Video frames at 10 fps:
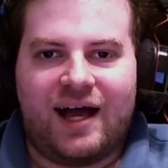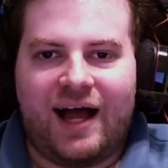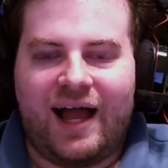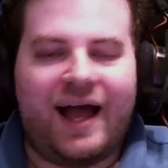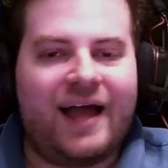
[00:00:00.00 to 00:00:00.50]

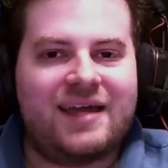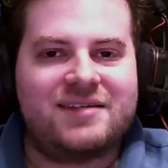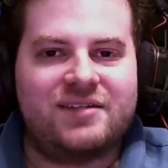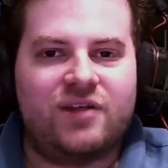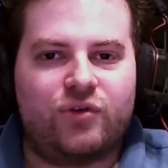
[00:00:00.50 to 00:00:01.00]
I guess,
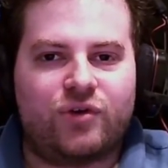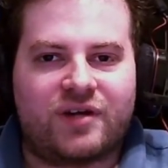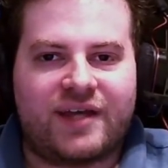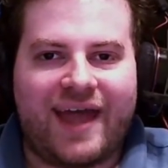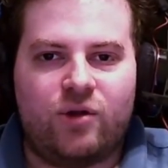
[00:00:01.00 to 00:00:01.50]
another
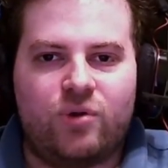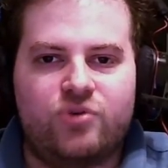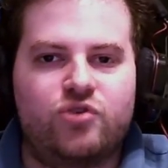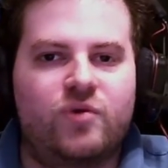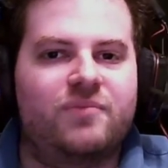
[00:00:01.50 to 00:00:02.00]
counter
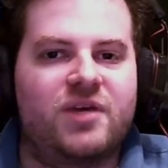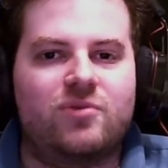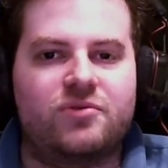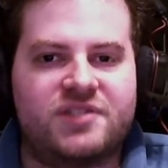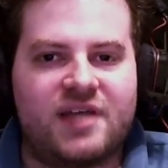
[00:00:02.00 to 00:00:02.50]
to when people
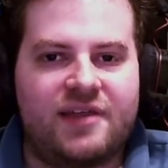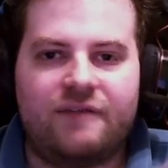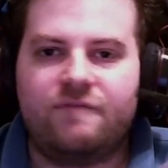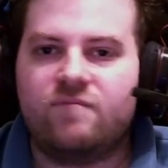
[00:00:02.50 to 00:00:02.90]
say that